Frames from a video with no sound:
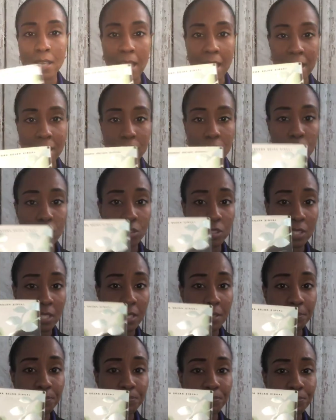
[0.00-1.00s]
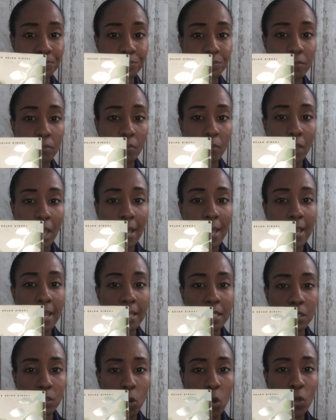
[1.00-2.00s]
Anderson, and
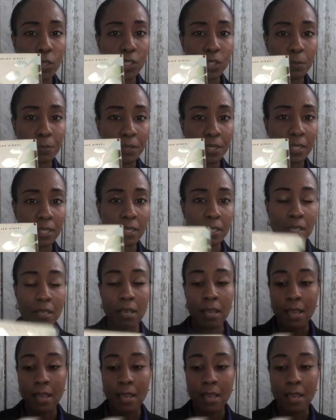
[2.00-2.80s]
it's called Speak.